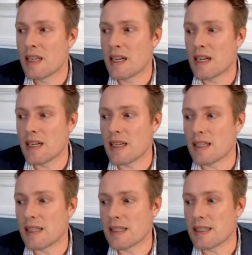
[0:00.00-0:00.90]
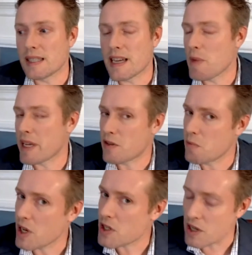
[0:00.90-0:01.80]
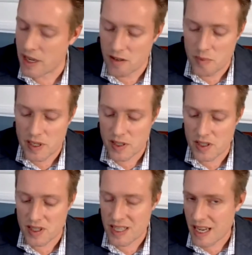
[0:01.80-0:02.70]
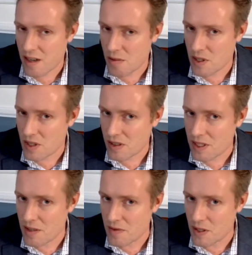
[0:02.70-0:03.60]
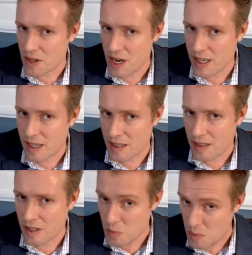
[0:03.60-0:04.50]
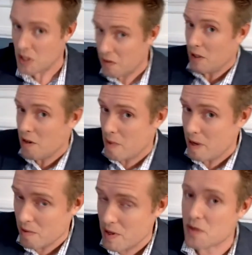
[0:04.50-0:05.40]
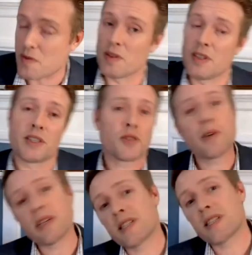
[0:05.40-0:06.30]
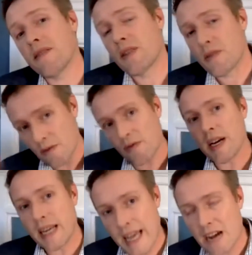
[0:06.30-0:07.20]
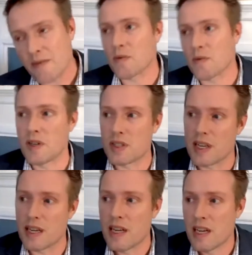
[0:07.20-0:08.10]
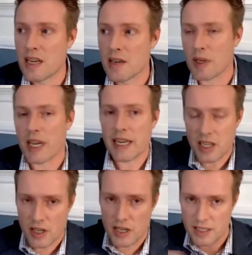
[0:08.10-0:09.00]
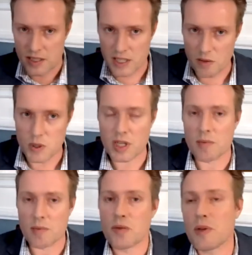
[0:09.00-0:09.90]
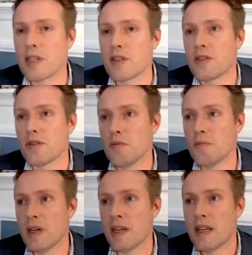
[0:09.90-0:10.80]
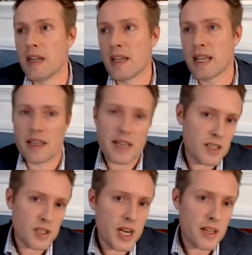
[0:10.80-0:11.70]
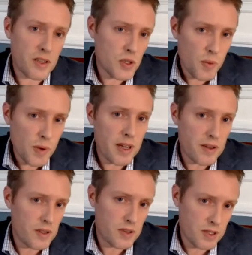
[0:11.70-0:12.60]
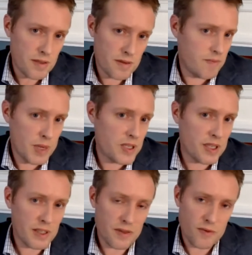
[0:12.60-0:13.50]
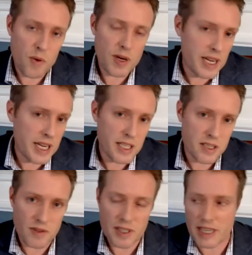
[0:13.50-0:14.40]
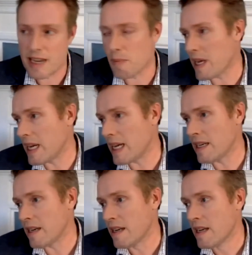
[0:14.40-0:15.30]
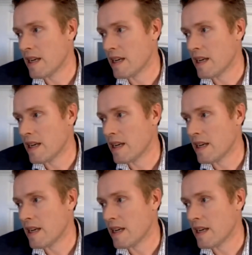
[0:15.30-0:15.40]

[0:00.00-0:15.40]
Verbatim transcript: uh, can't make too much out of because it's not always clear if they're talking specifically about Ridgefield on the 27th or fighting afterwards. Uh, we're getting good at distinguishing between the two, but that that's a challenge as well. There's basically four days of a campaign and